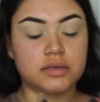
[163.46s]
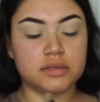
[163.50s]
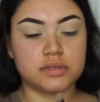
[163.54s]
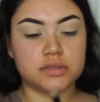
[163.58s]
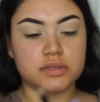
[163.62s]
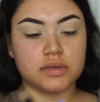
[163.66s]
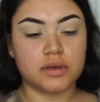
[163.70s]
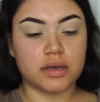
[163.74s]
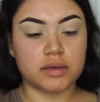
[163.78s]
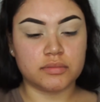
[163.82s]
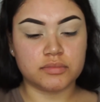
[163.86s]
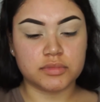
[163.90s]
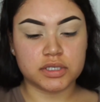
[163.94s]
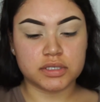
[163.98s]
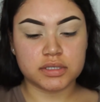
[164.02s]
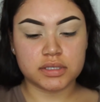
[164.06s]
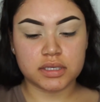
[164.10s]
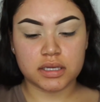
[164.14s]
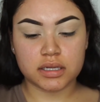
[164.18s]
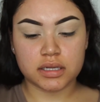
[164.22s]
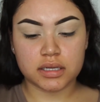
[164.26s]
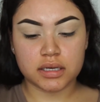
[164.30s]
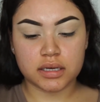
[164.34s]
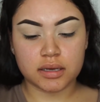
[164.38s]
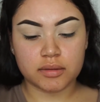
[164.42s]
So I'm just
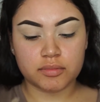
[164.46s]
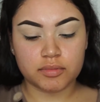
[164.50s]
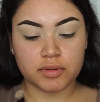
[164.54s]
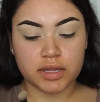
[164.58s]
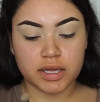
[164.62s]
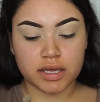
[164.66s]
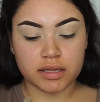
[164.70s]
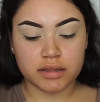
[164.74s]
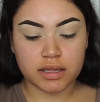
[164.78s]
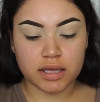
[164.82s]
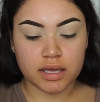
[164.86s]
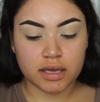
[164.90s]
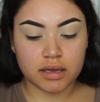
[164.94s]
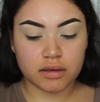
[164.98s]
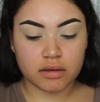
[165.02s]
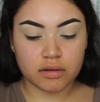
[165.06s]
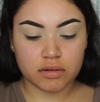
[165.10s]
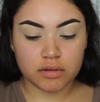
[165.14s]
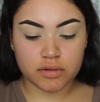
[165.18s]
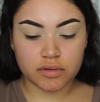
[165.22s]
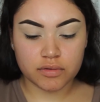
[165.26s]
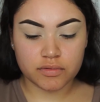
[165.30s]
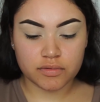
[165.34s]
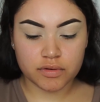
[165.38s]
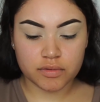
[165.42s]
gonna apply that
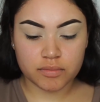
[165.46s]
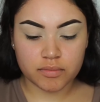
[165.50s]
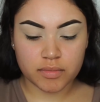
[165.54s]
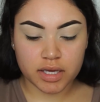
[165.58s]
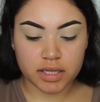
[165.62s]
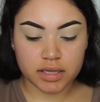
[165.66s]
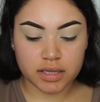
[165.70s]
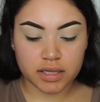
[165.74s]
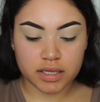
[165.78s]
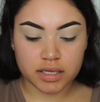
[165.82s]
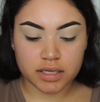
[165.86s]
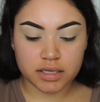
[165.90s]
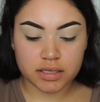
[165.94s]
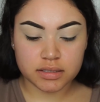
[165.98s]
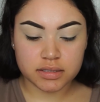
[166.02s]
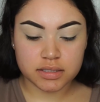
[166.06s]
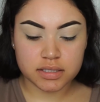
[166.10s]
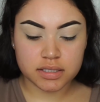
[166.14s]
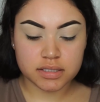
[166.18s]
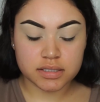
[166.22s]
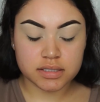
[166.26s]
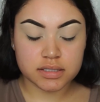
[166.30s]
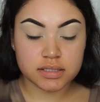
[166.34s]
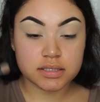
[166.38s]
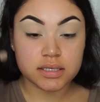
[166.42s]
all over my lid
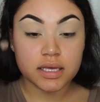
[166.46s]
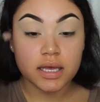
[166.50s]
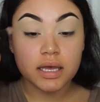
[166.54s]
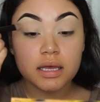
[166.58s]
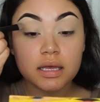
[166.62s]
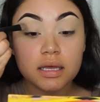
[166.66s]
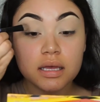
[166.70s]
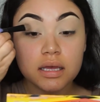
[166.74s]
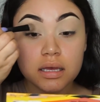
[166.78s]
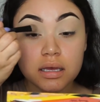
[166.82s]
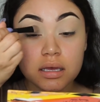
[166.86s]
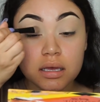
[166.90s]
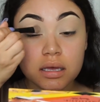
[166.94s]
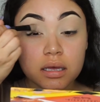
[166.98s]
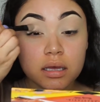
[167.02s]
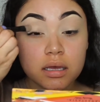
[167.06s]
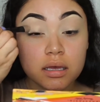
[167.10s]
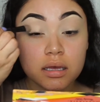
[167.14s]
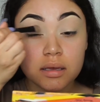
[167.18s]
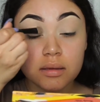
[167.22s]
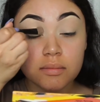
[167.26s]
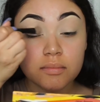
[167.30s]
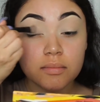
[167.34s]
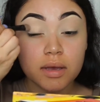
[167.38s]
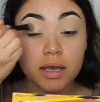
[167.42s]
to set
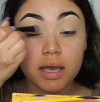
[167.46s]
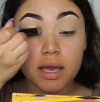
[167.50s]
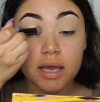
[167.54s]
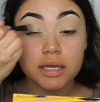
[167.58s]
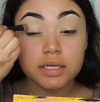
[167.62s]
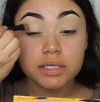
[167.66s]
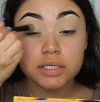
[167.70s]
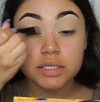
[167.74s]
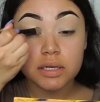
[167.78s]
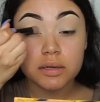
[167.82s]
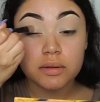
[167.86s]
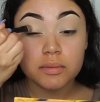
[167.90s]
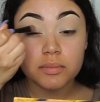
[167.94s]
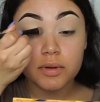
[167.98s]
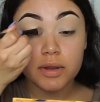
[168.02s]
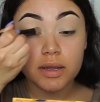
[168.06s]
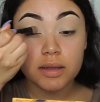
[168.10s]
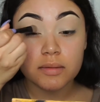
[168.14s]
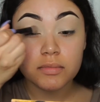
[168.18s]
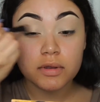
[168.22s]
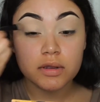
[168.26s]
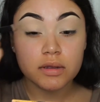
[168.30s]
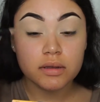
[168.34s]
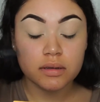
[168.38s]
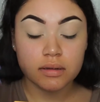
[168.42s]
my eyeshadow
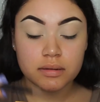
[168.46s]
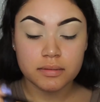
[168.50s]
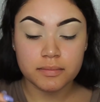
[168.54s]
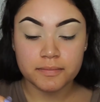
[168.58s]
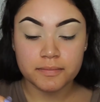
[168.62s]
primer.